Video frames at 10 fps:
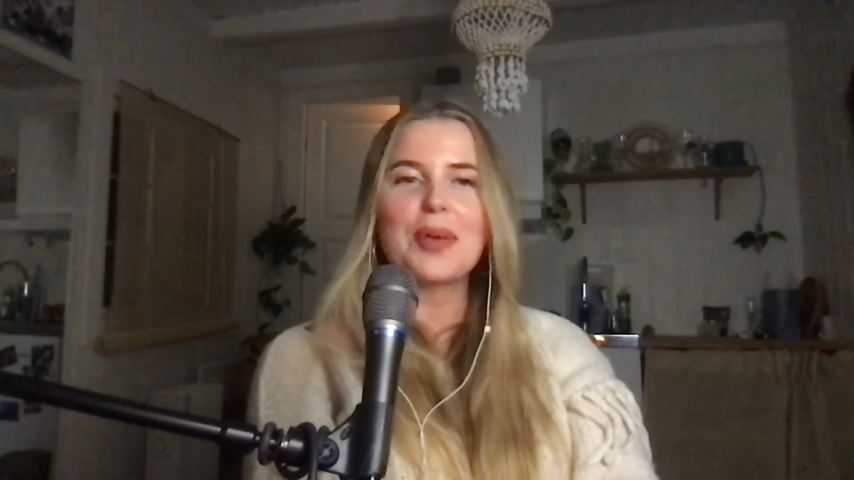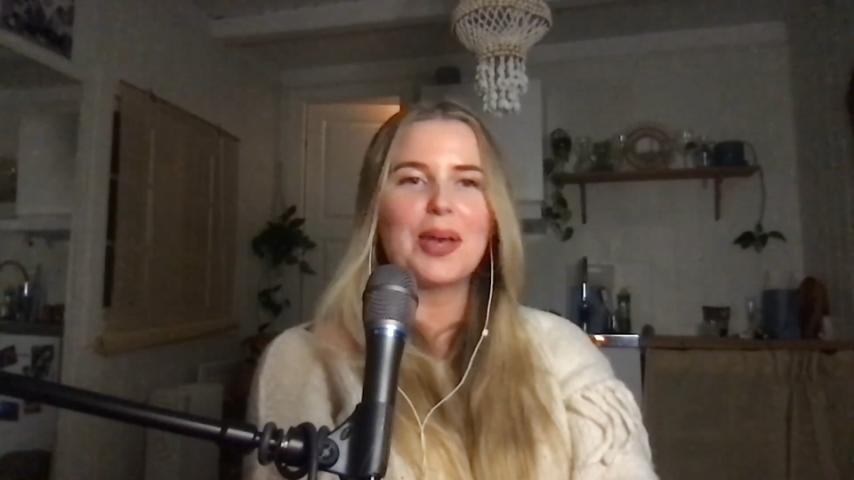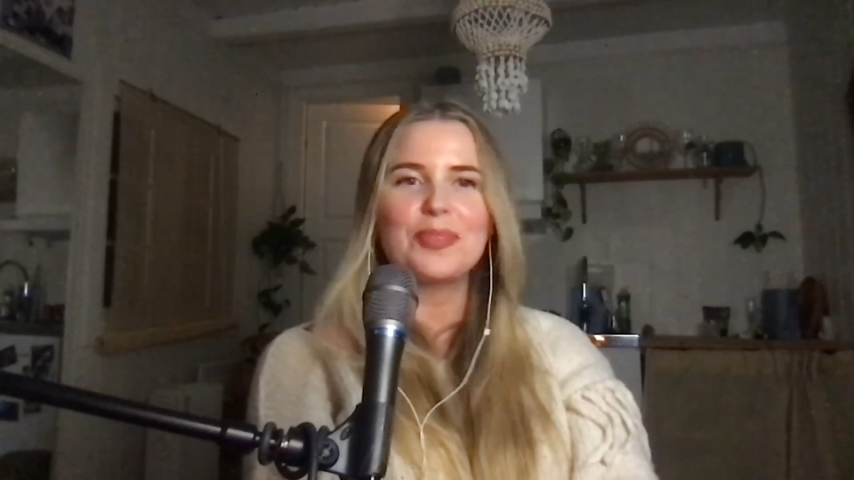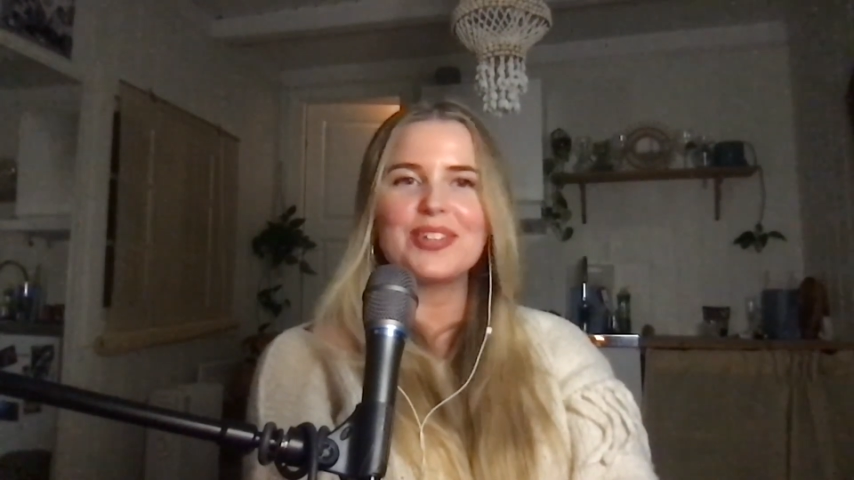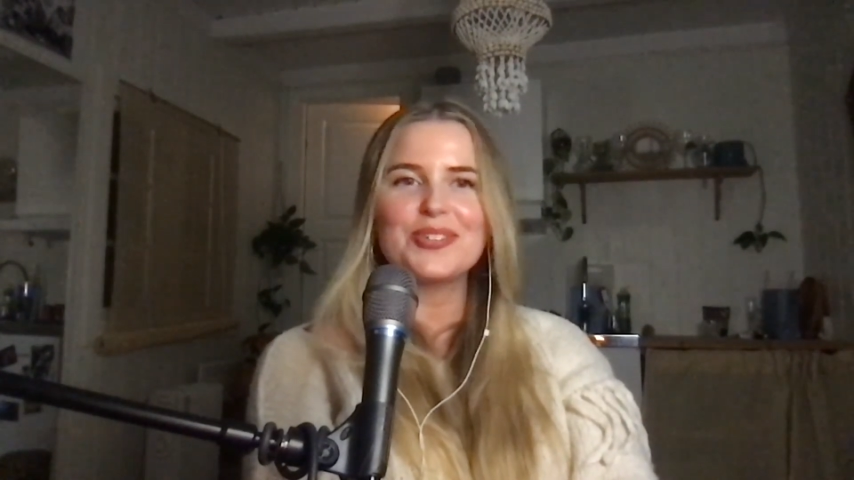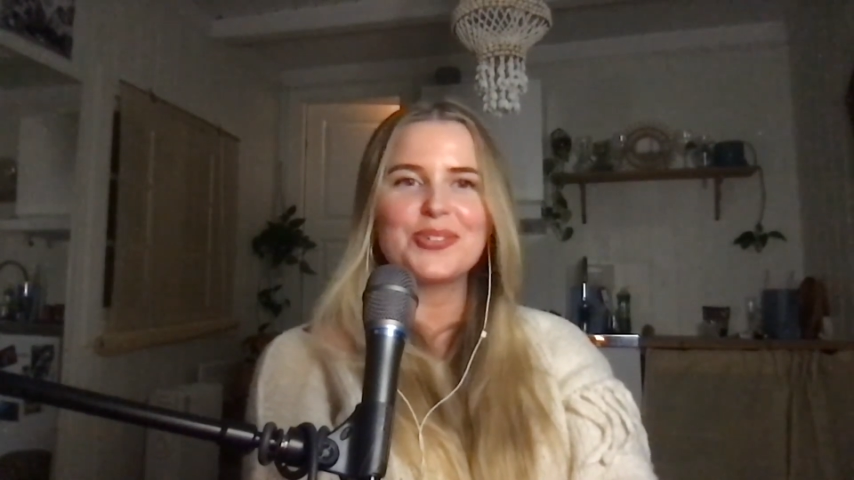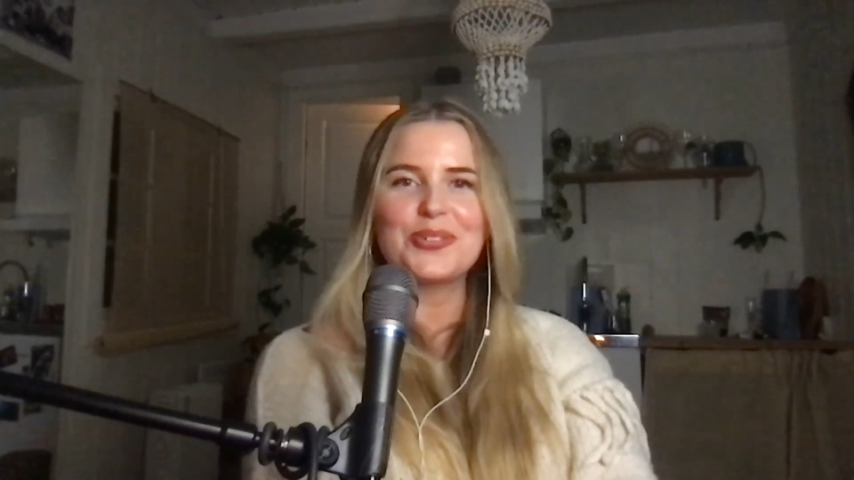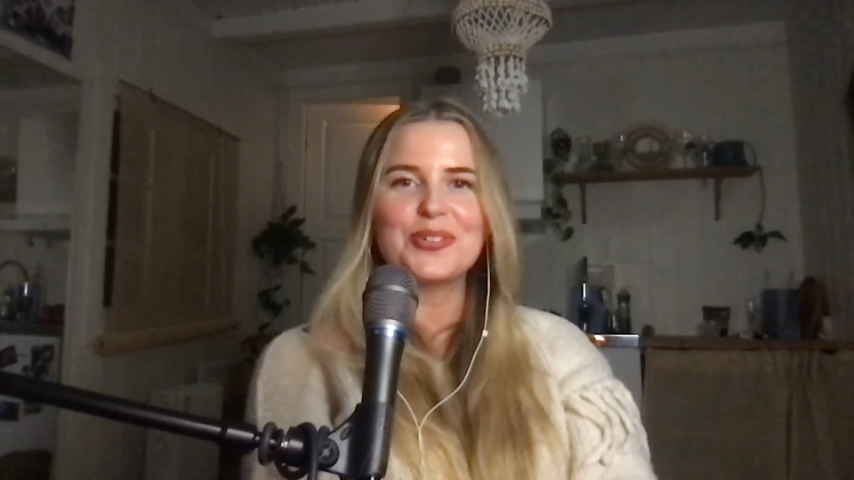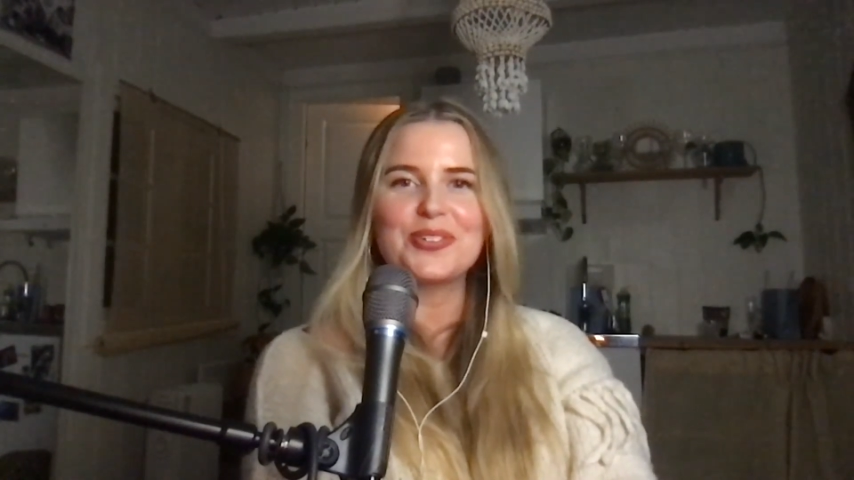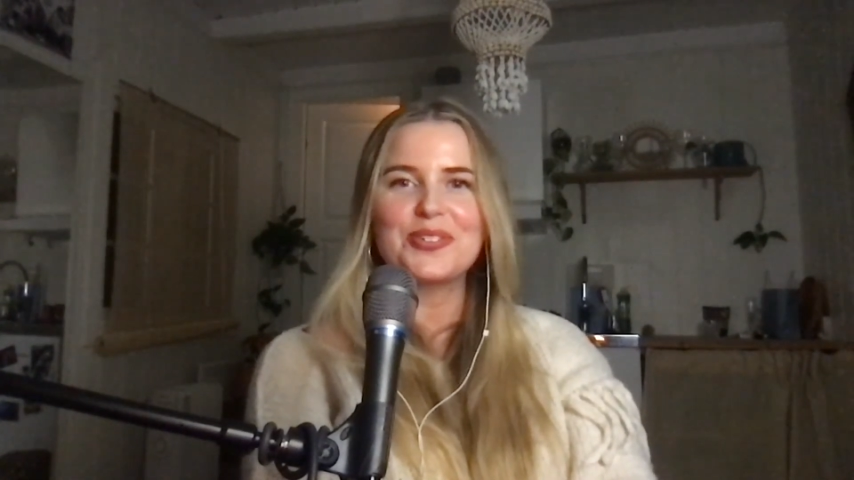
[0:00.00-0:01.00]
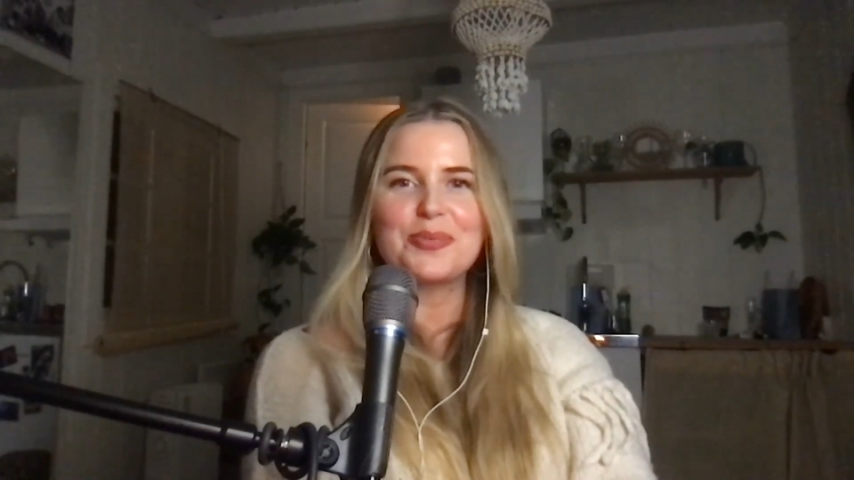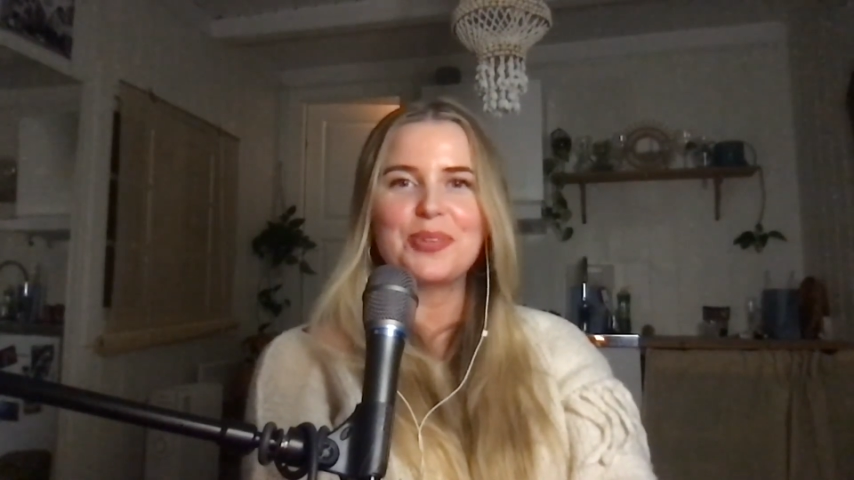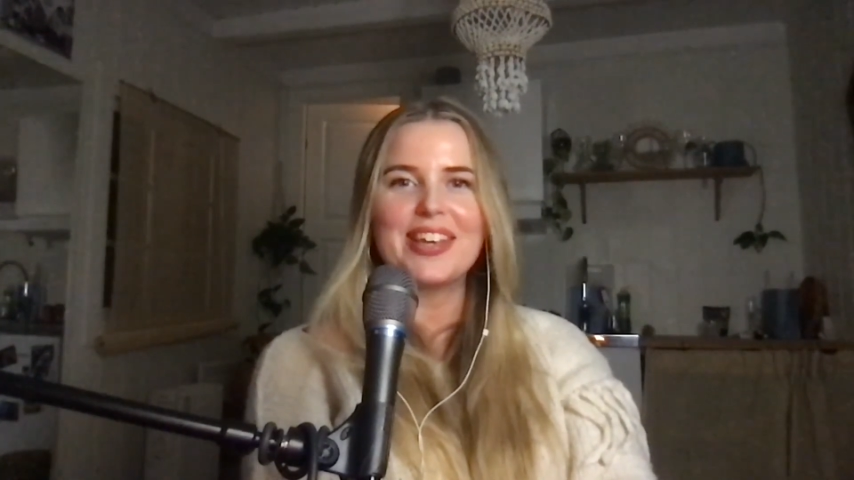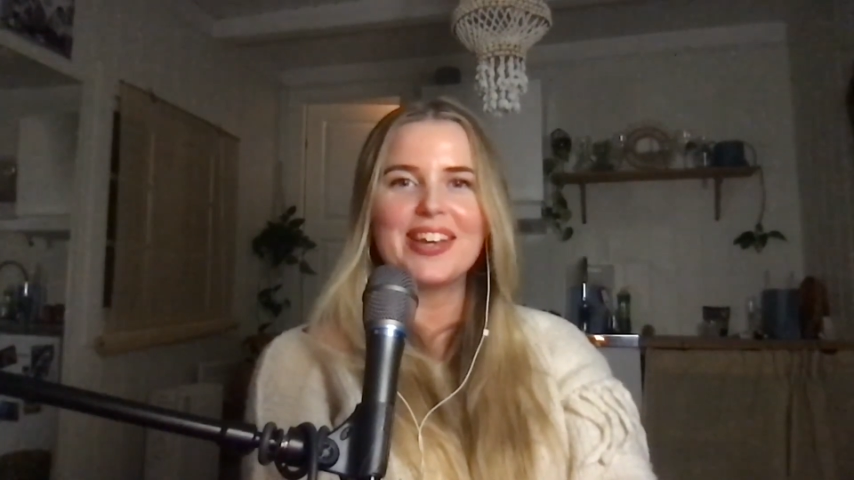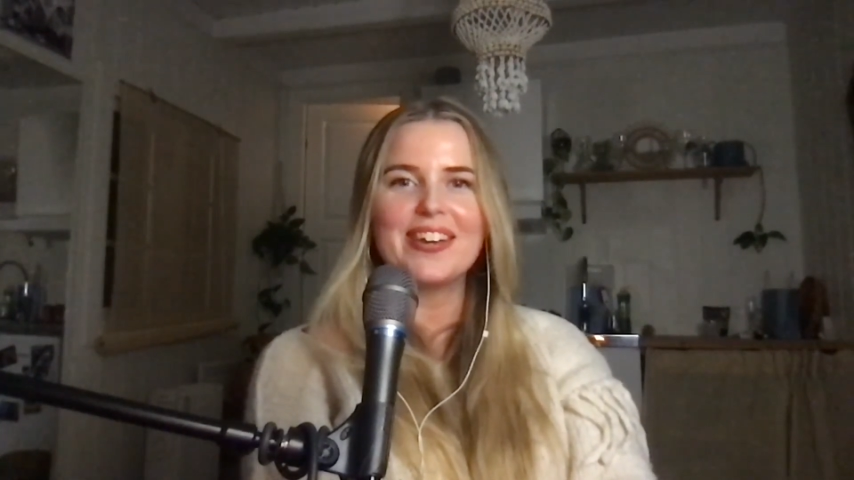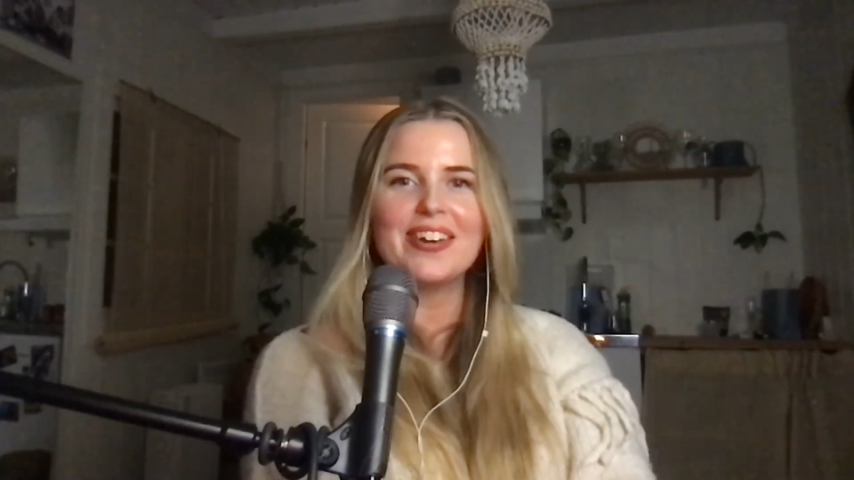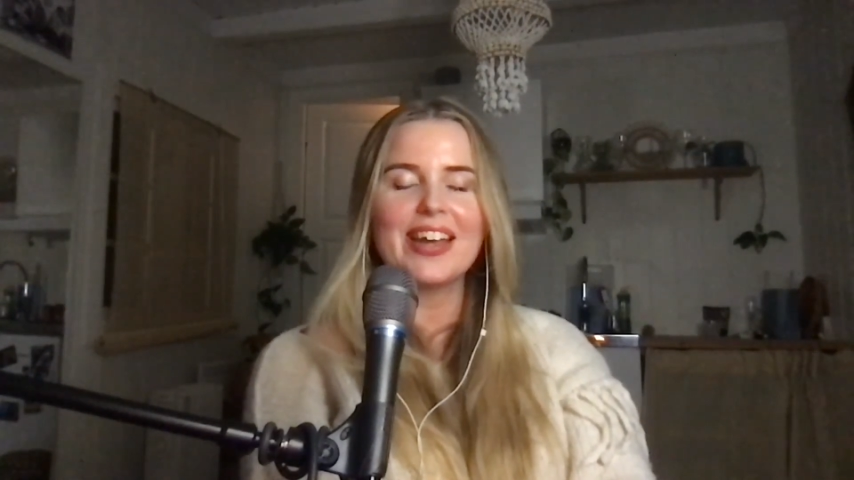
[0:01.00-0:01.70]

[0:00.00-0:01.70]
happy to be here.